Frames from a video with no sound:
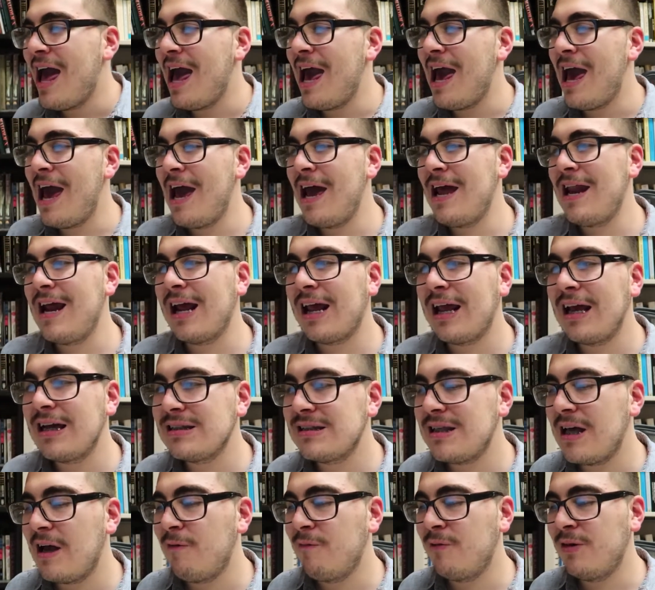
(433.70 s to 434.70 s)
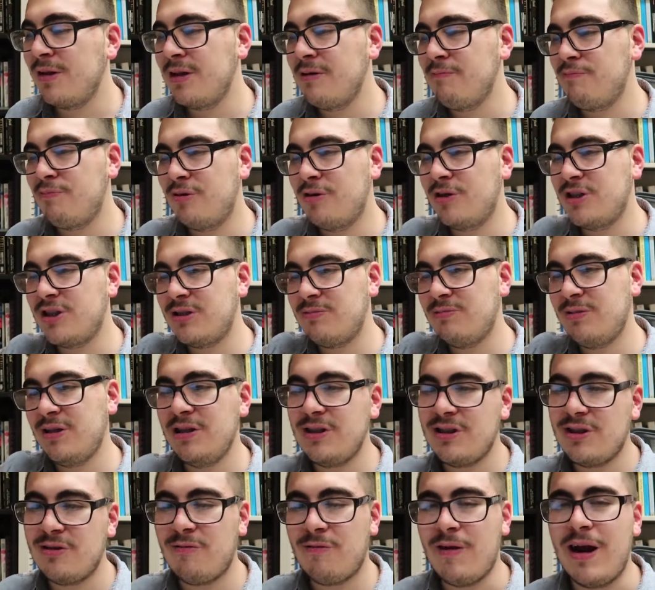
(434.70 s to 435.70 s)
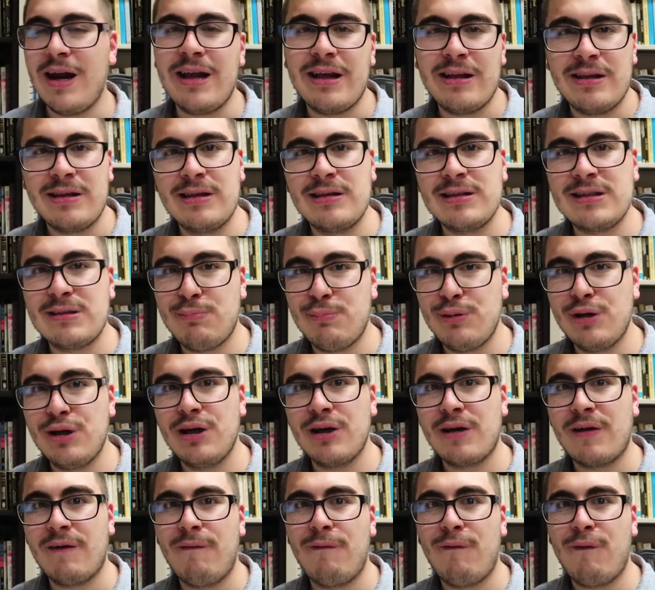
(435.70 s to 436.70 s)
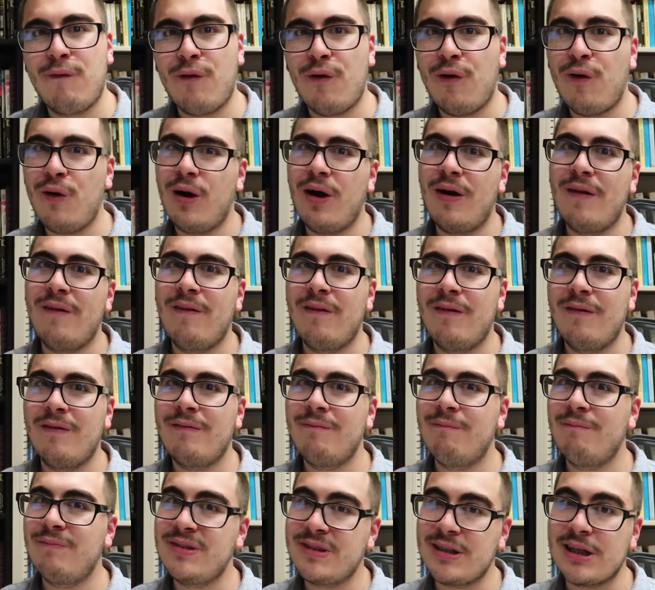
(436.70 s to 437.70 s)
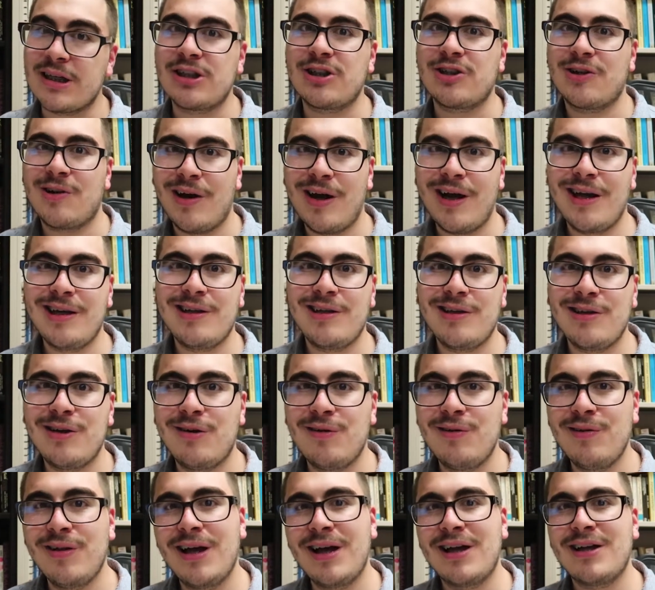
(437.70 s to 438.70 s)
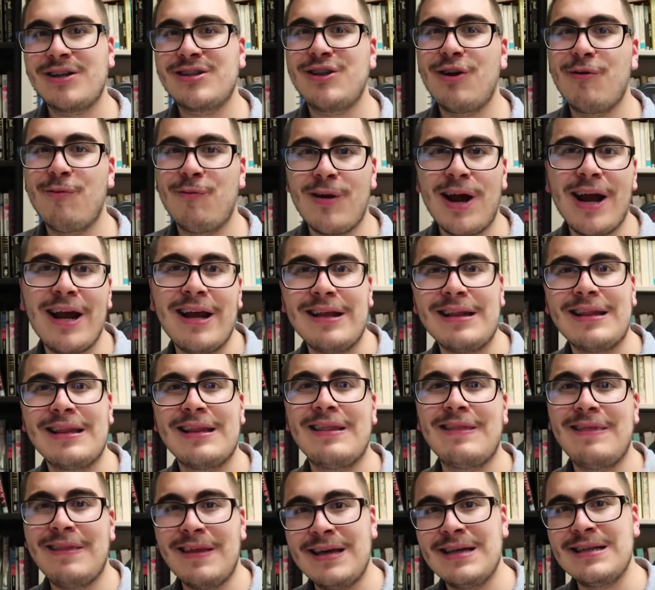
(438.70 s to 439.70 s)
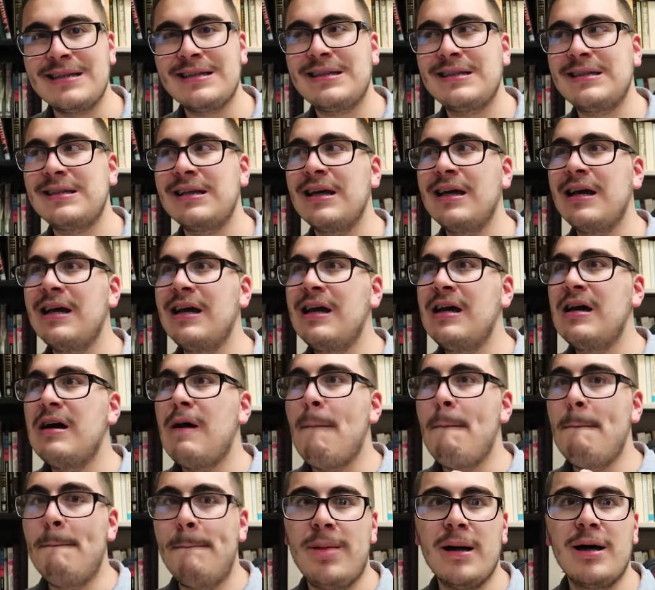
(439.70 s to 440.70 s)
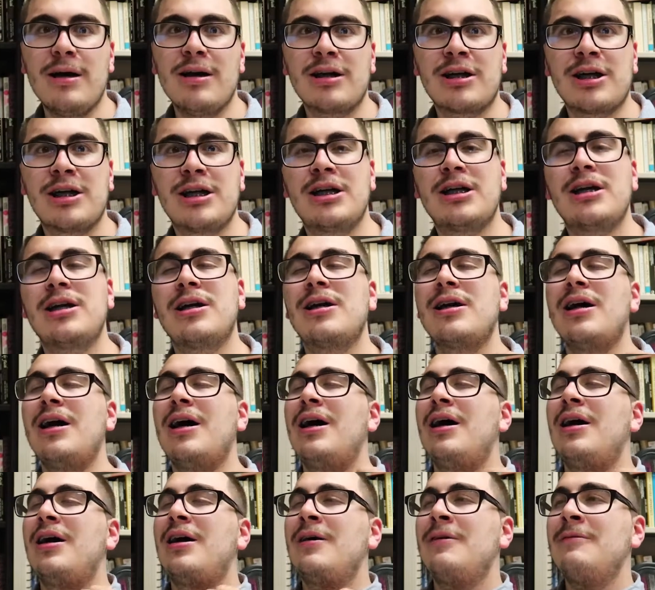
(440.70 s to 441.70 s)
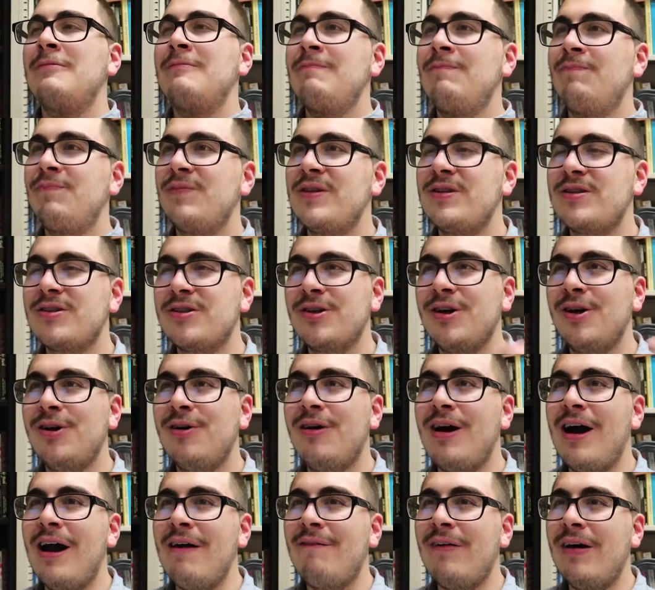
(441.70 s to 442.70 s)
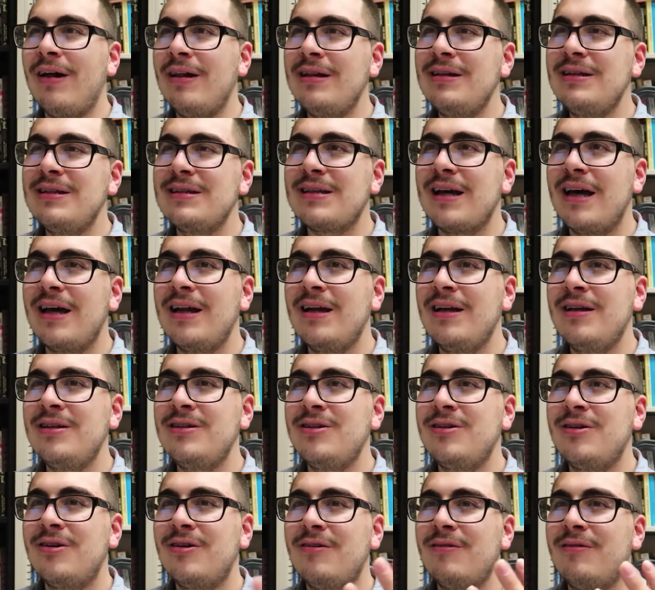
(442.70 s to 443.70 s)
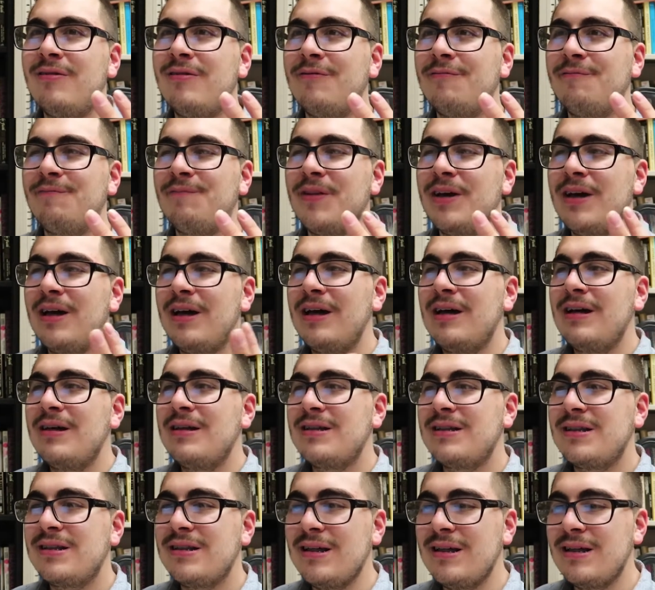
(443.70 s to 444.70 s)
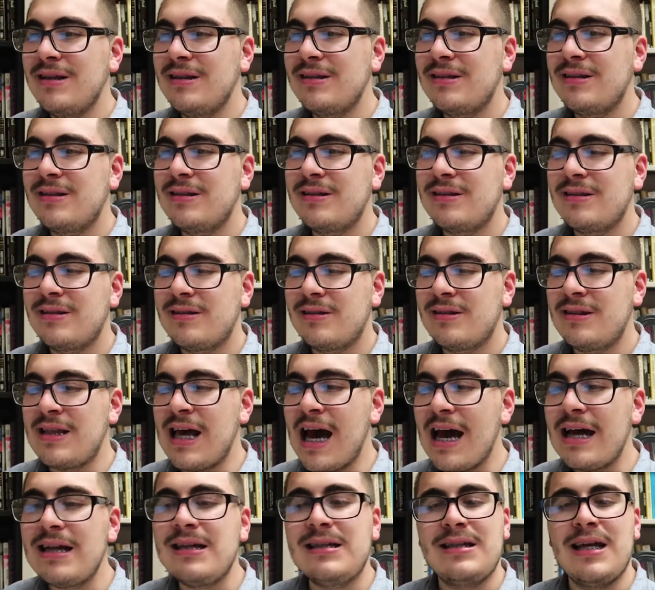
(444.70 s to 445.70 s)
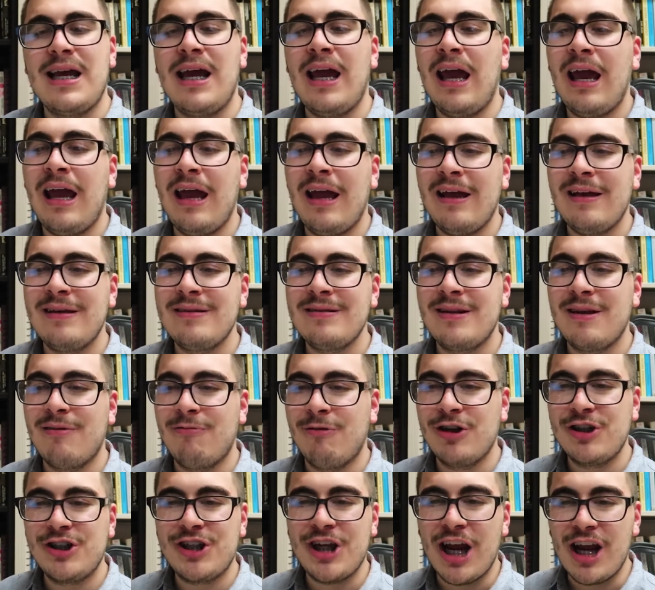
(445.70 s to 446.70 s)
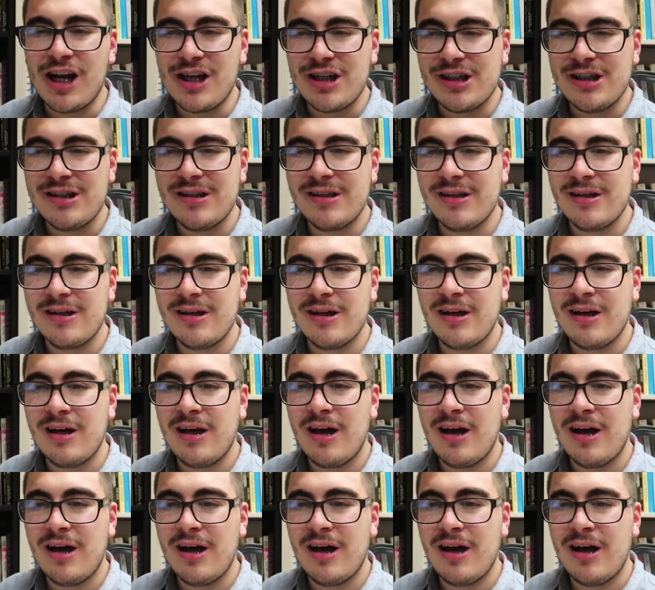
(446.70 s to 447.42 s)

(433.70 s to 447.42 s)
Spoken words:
And I guess that really pushed me into writing this book for the 6th grade, you know, like to write this book. So I finally decided, you know, since that day they were changing the